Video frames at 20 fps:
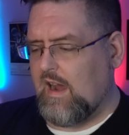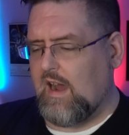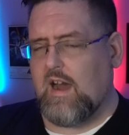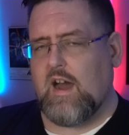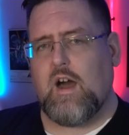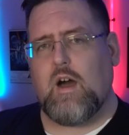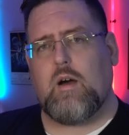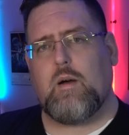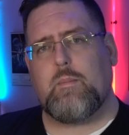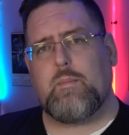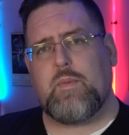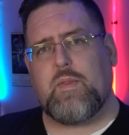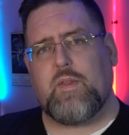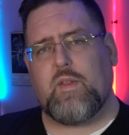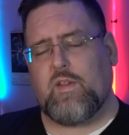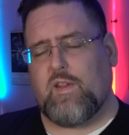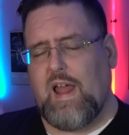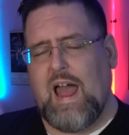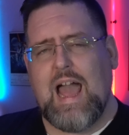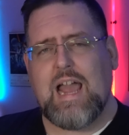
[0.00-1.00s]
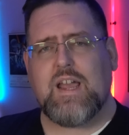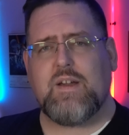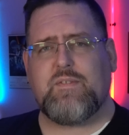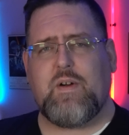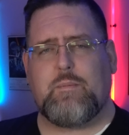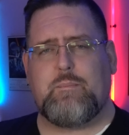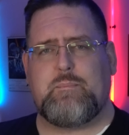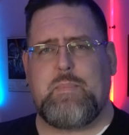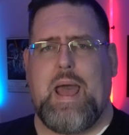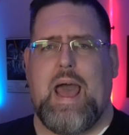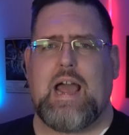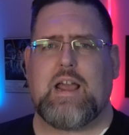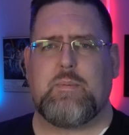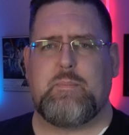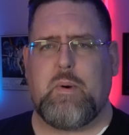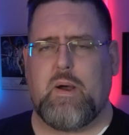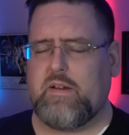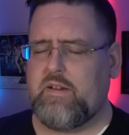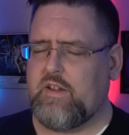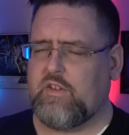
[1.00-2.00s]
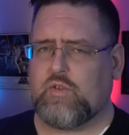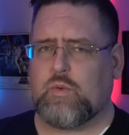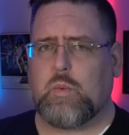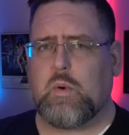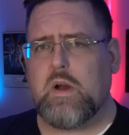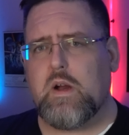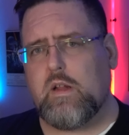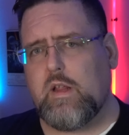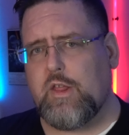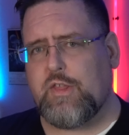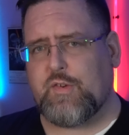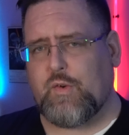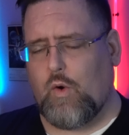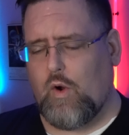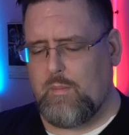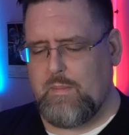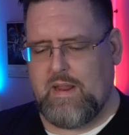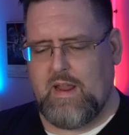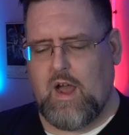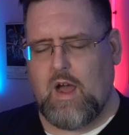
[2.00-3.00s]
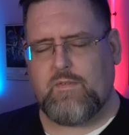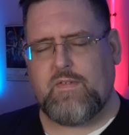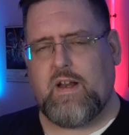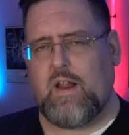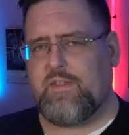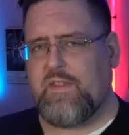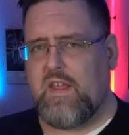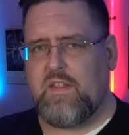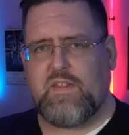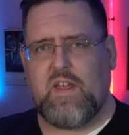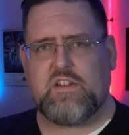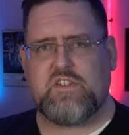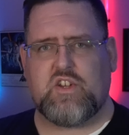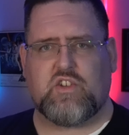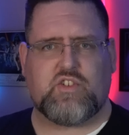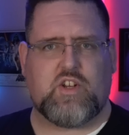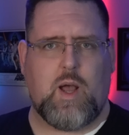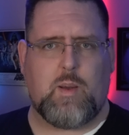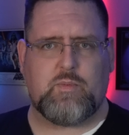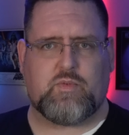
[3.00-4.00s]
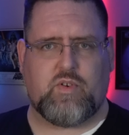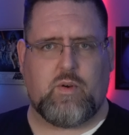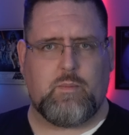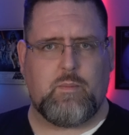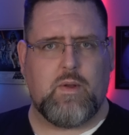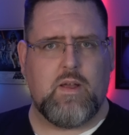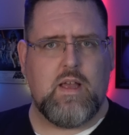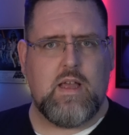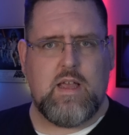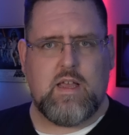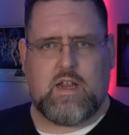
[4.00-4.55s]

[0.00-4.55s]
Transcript: Uh, the lack of a back button is really throwing me off, and I think that just comes from